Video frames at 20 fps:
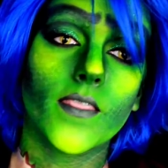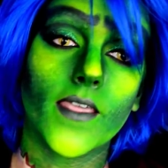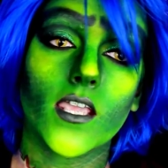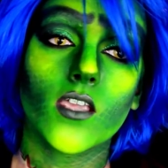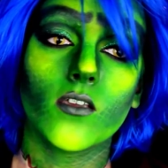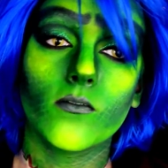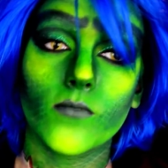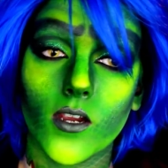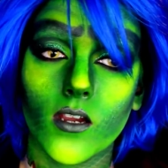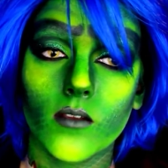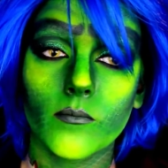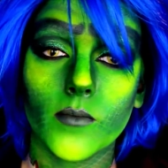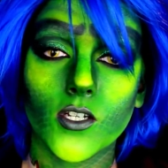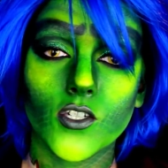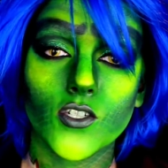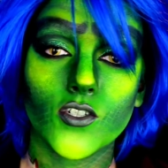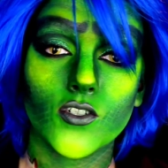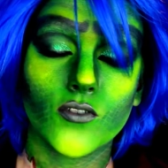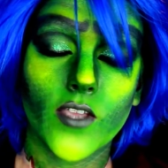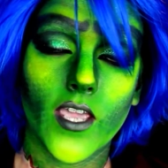Thank you very
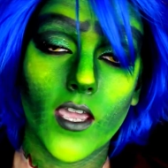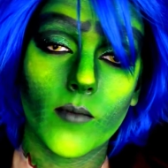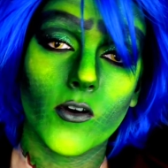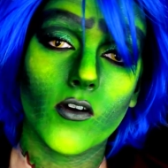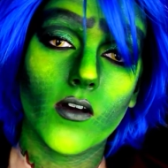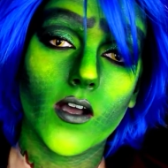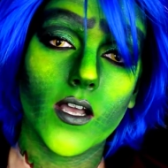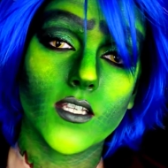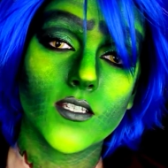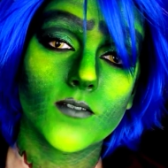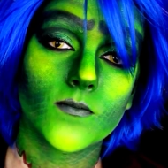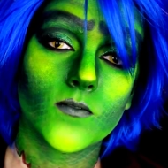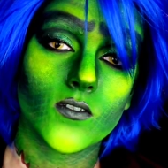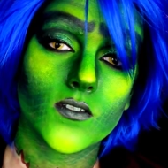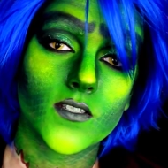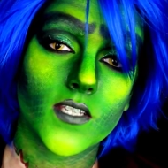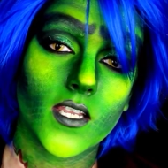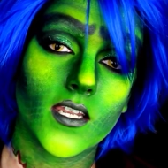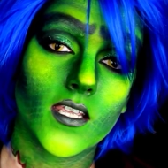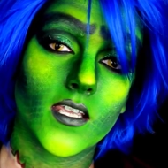much to Camo Eyes
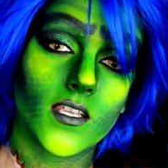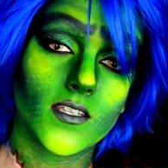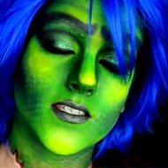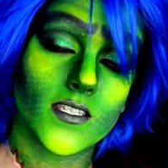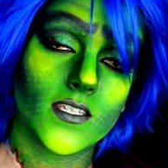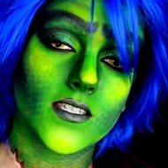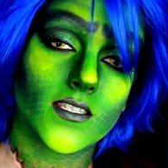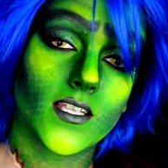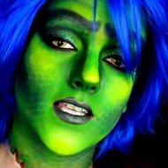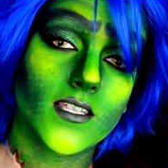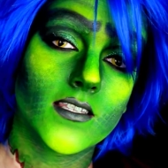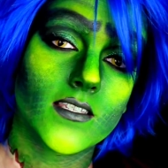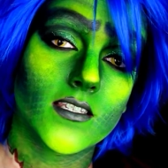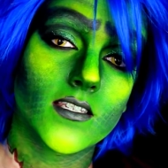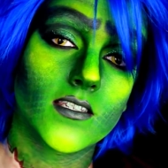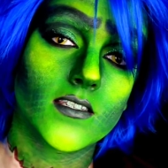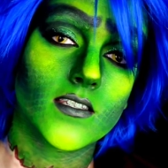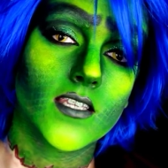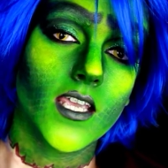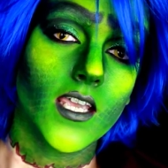for sending us these
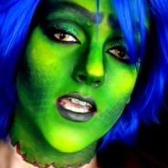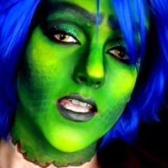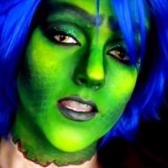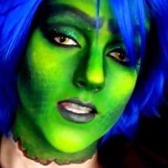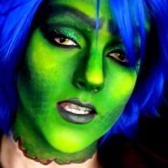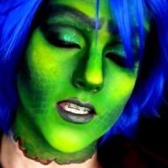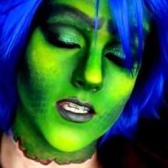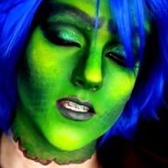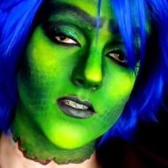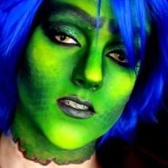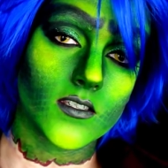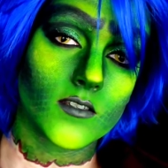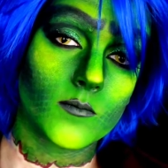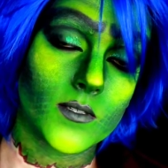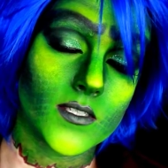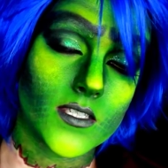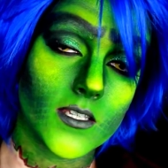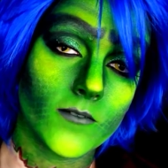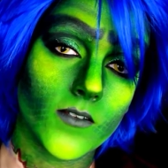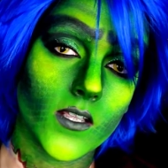lenses. These
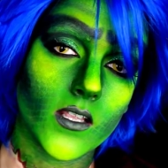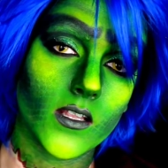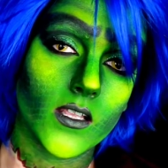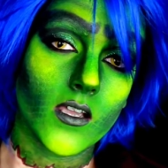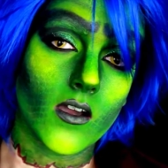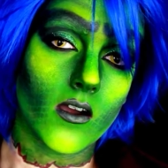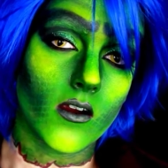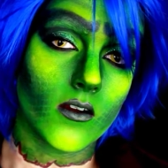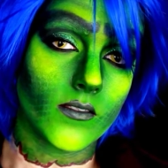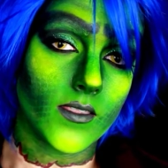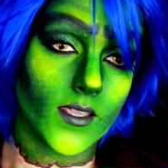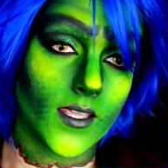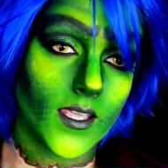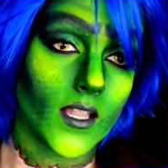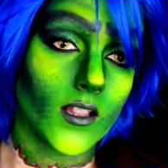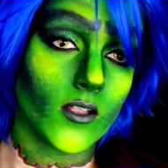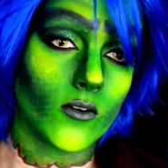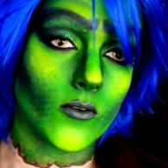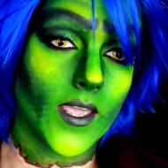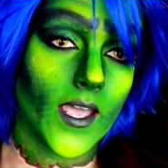specifically are the
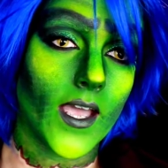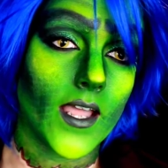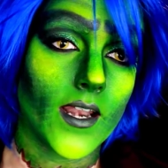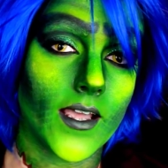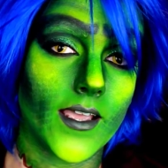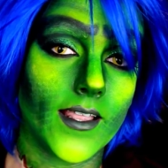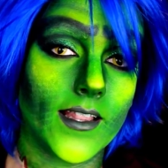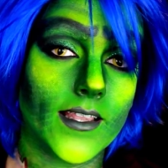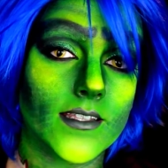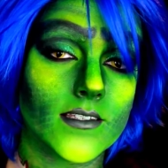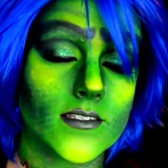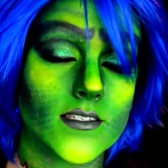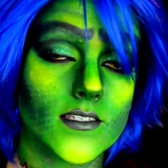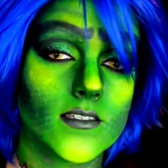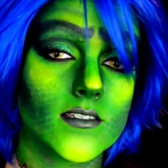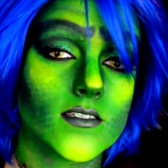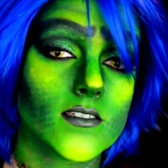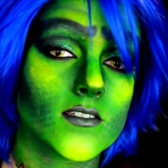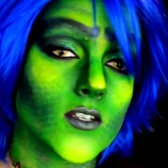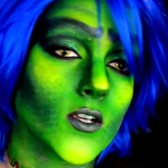yellow cat eye
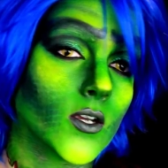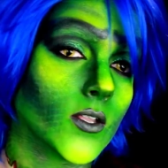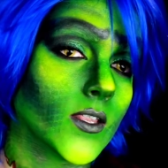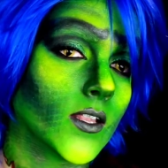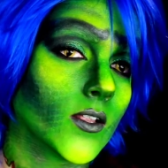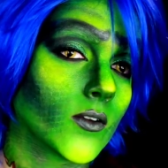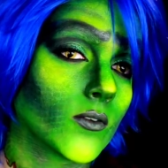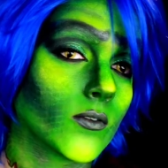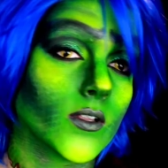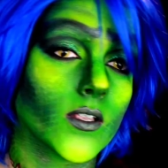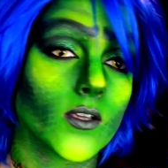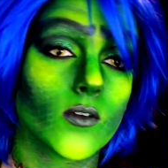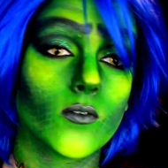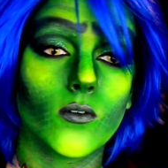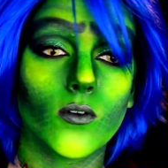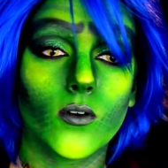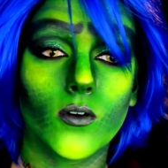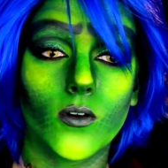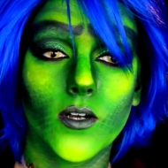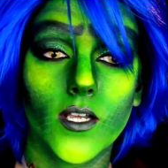lenses, so they look really
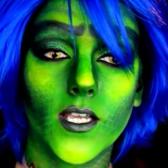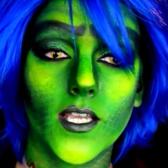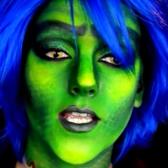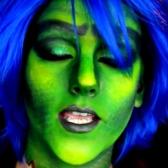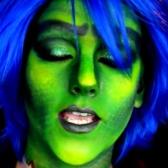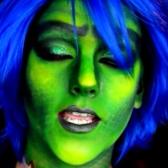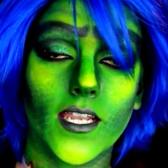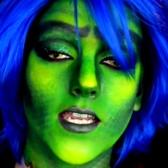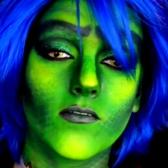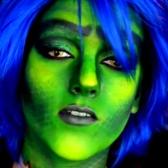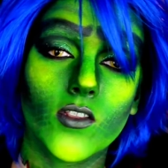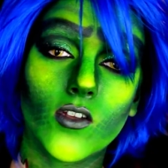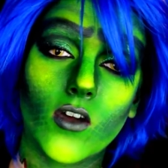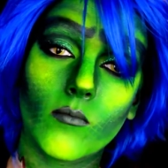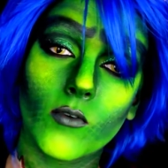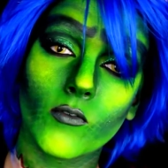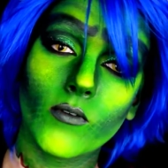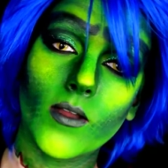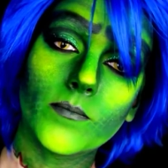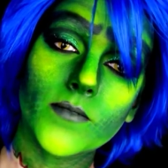cool. And even though
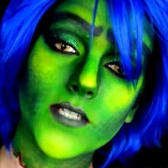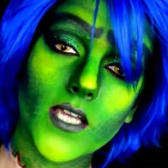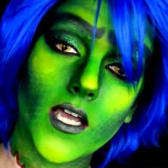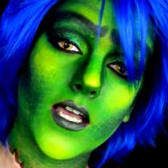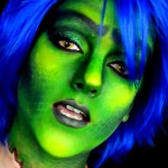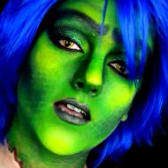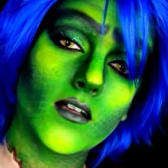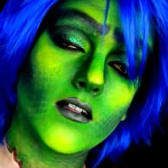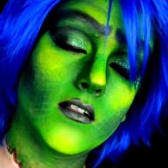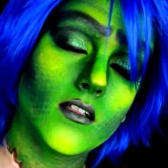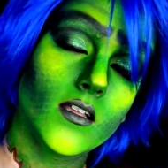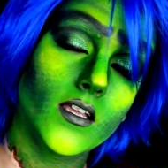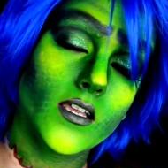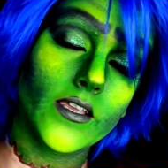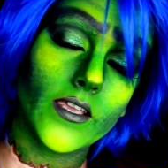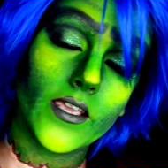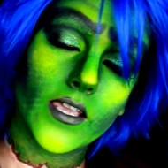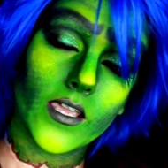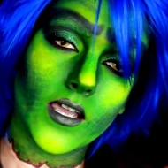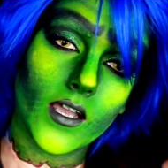I'm a reptile,
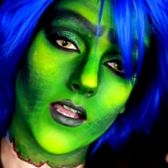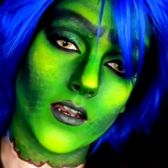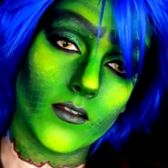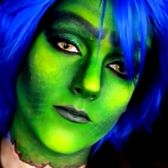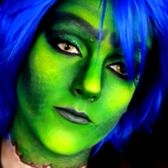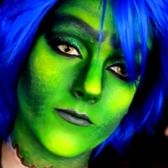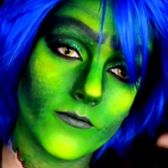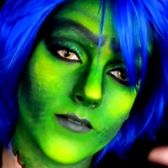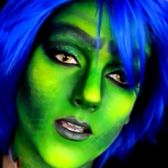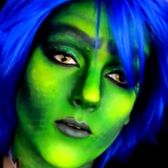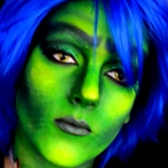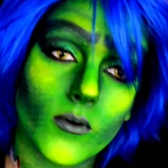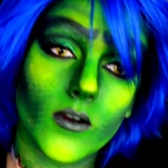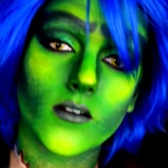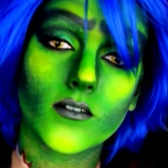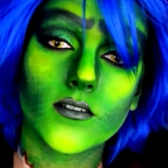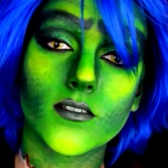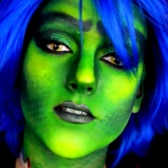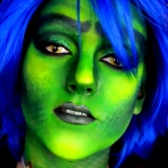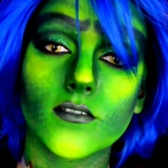it
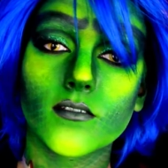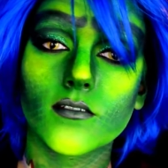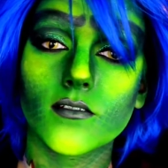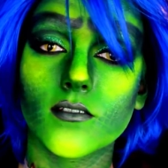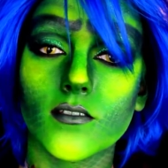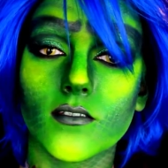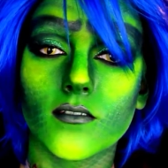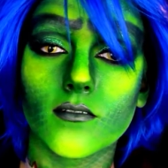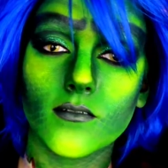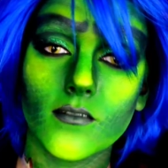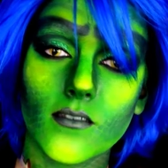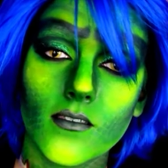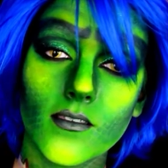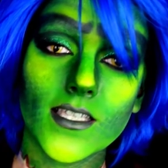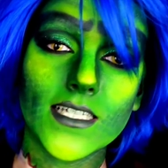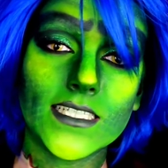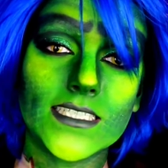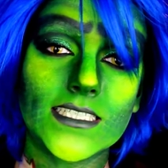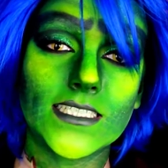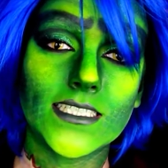works.
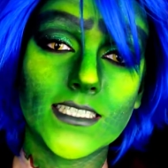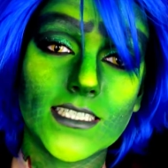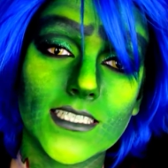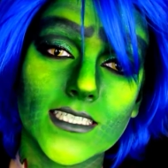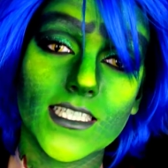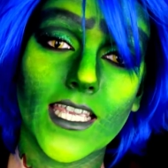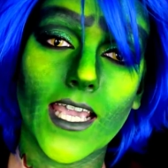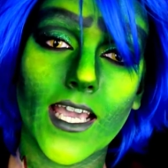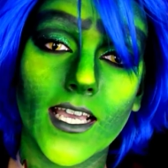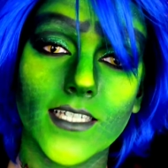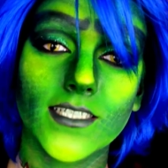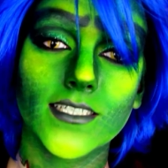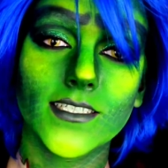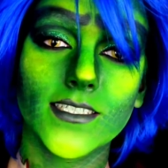Yeah.